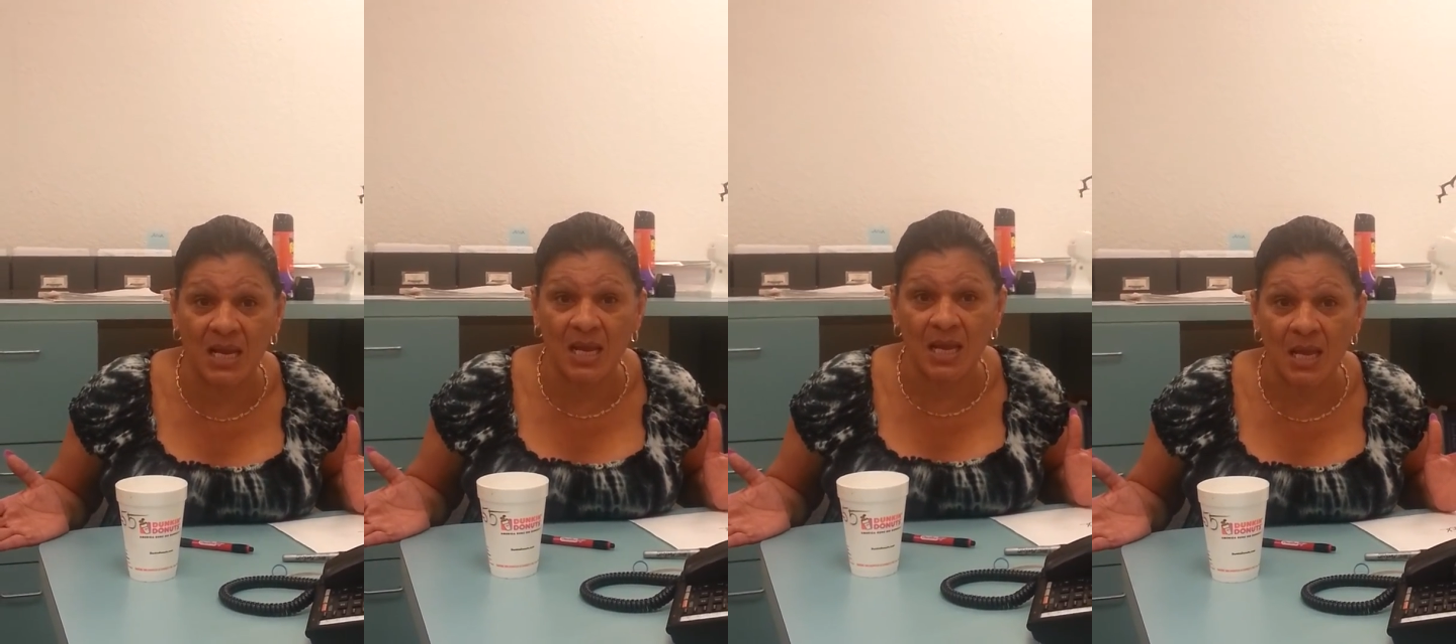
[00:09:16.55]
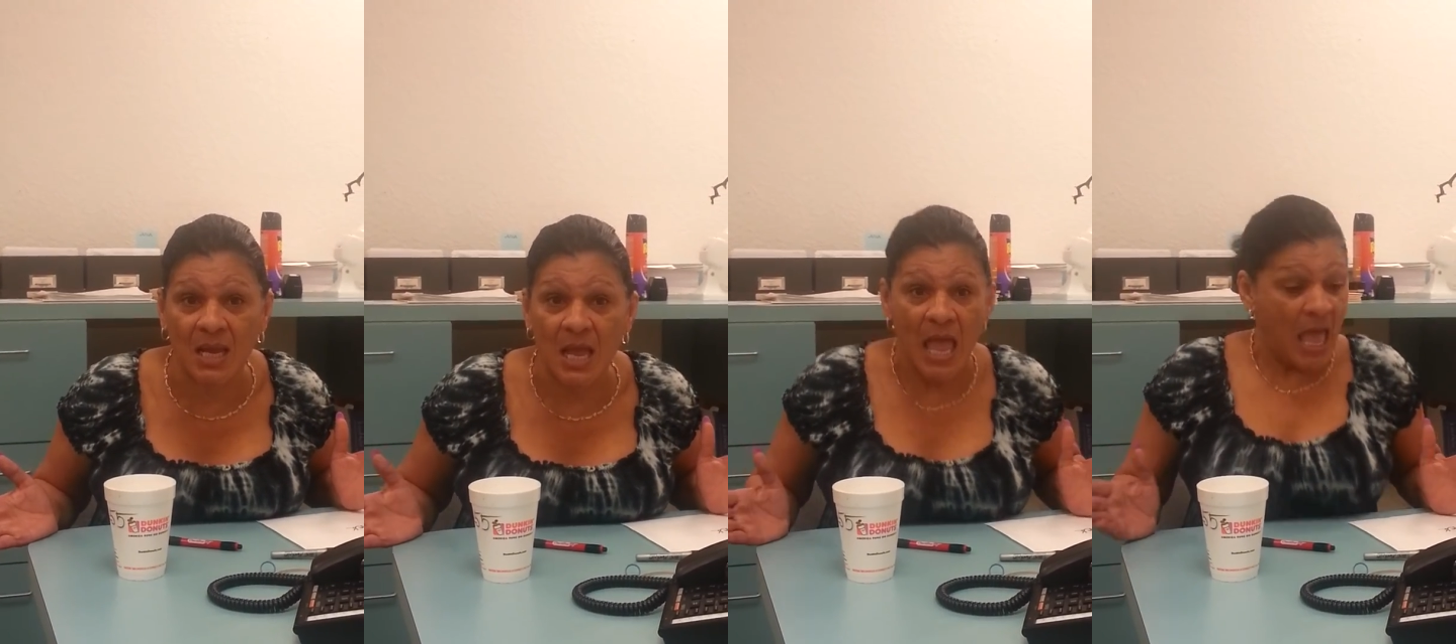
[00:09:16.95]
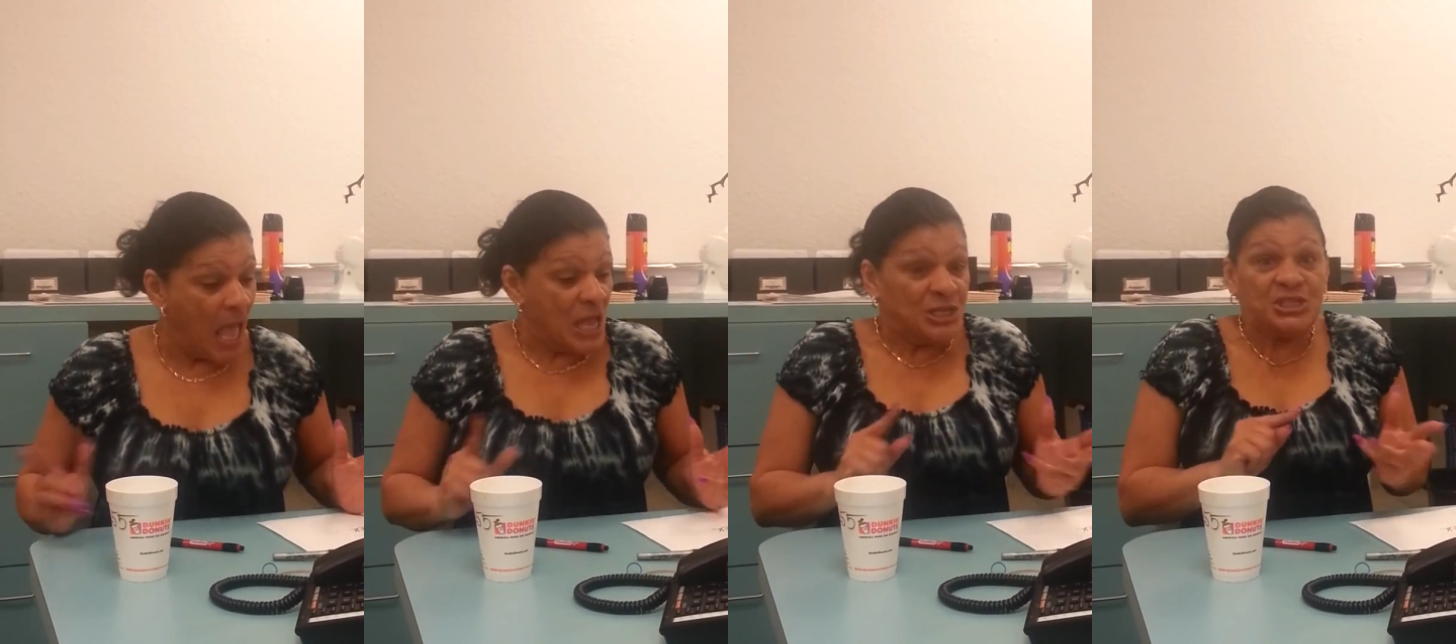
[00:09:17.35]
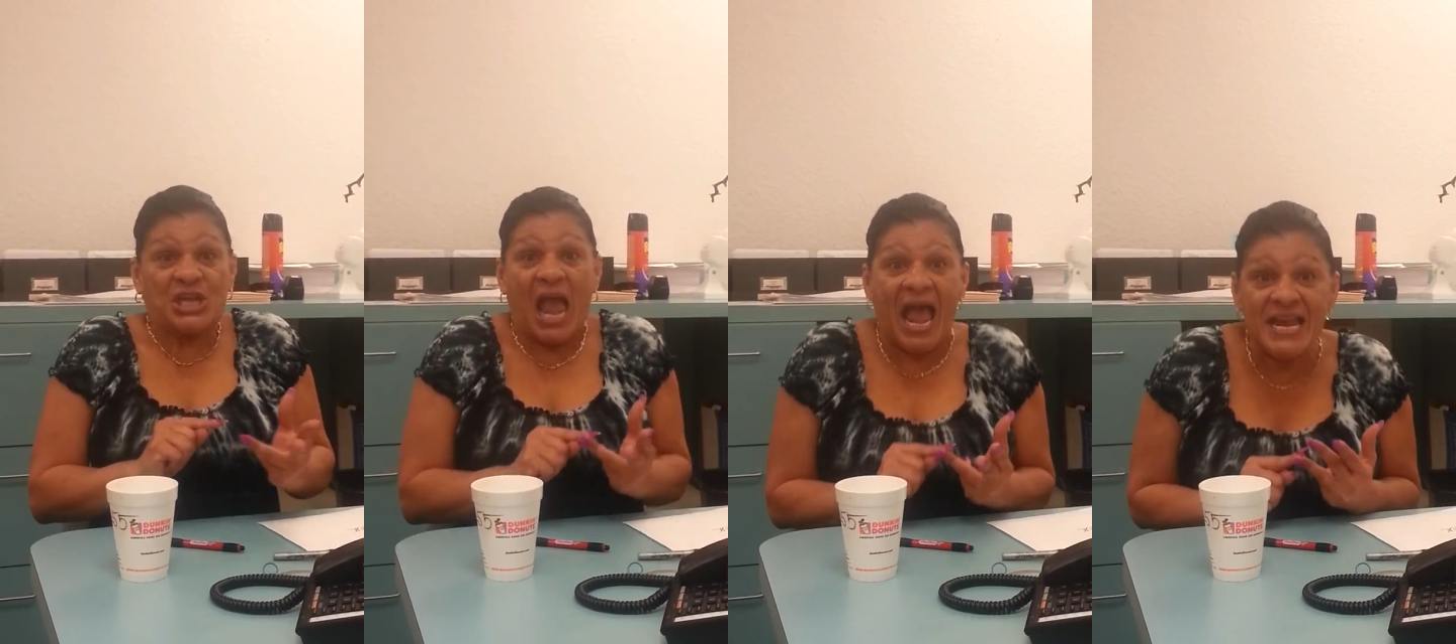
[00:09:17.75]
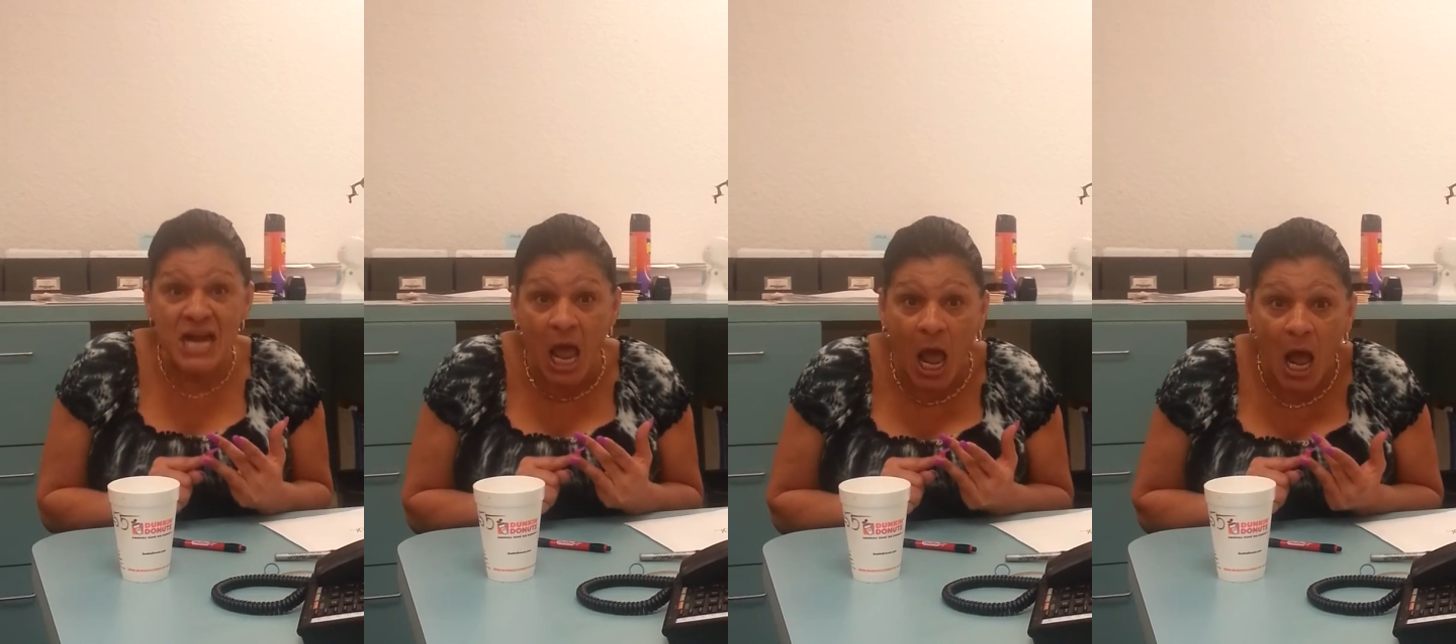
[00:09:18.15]
Uh mm-hmm. huh.
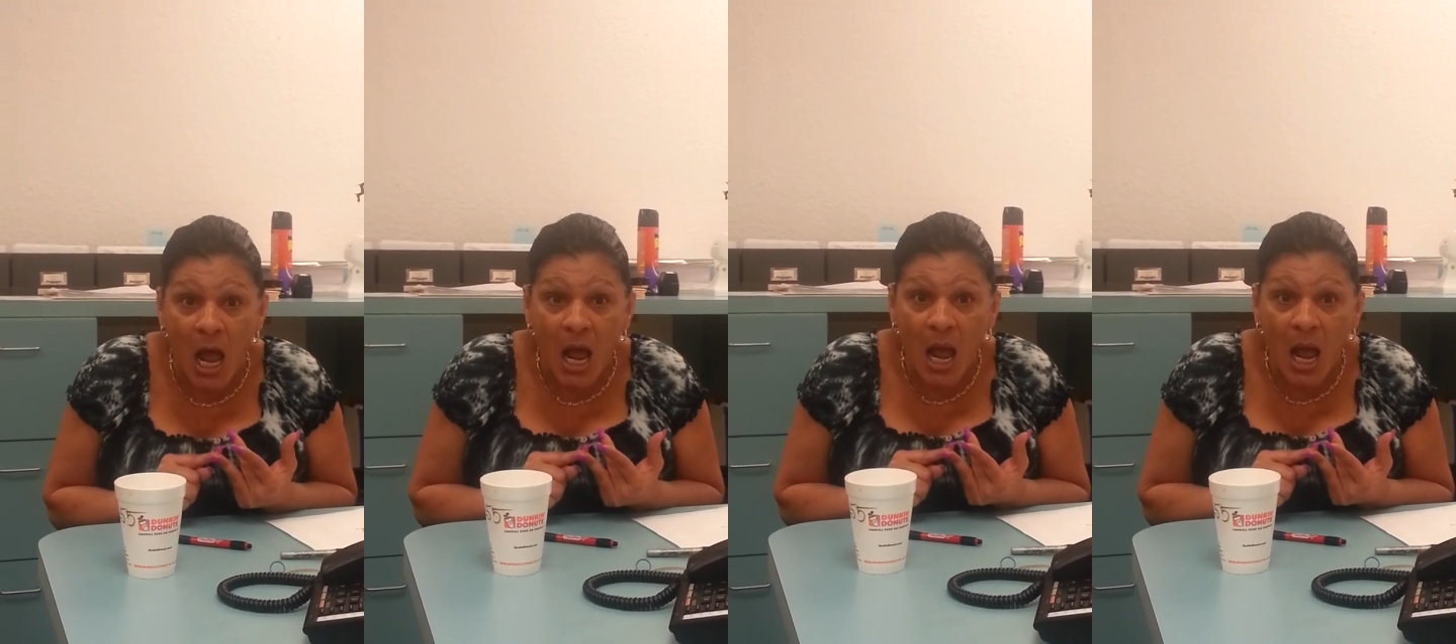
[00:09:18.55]
China